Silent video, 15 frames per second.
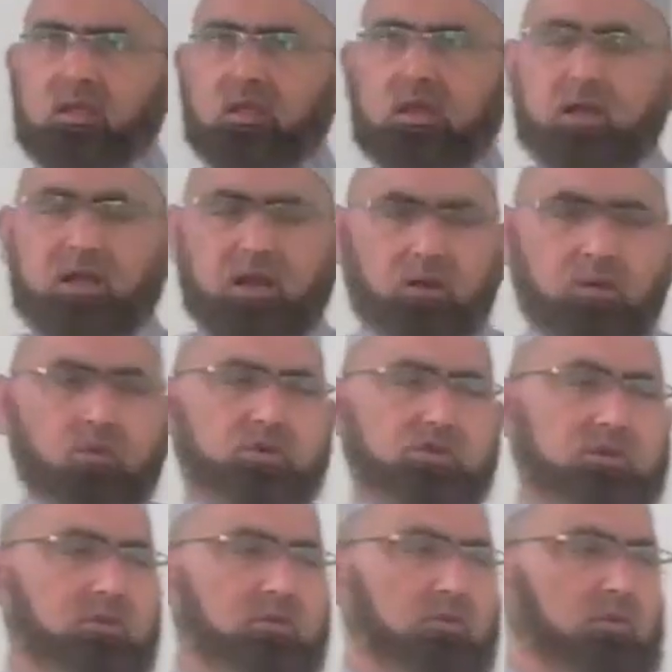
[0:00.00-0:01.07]
In
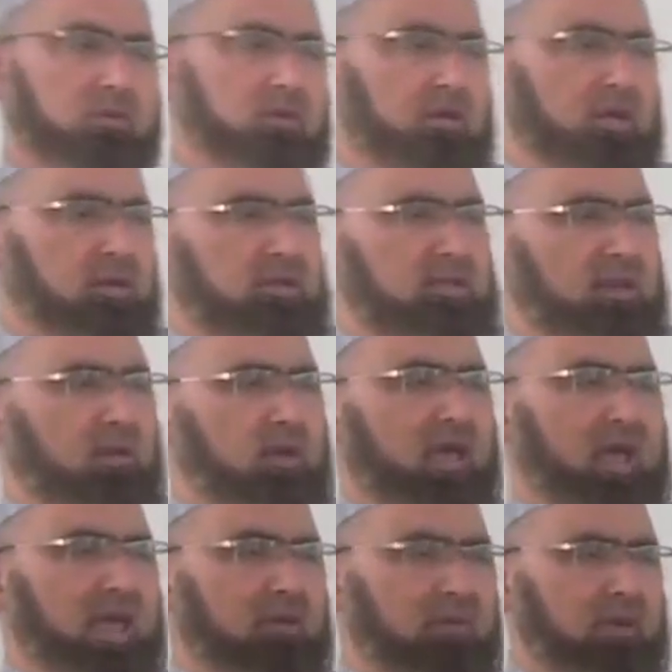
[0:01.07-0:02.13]
conclusion, the reason
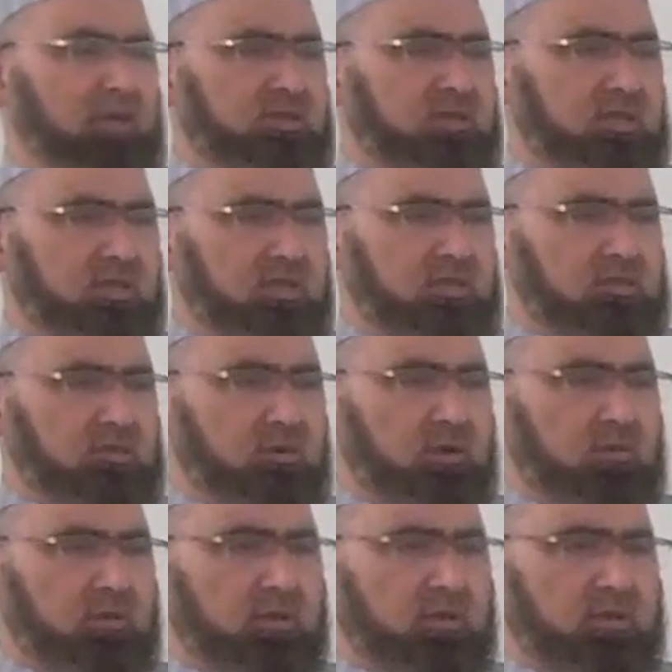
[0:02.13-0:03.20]
why I mentioned this
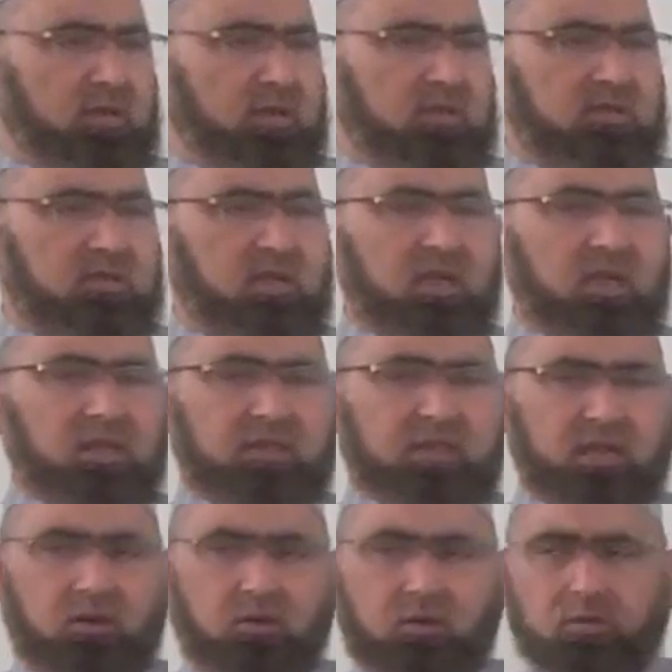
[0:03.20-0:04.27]
story, brothers, is
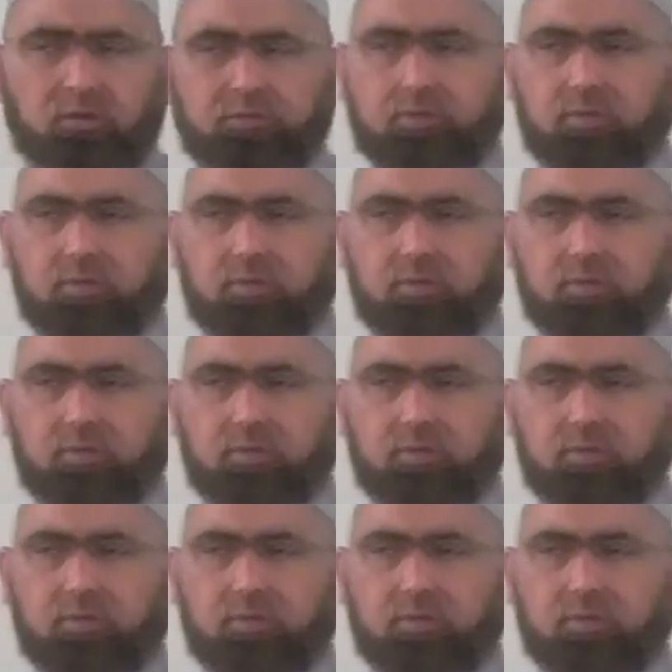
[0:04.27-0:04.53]
that look,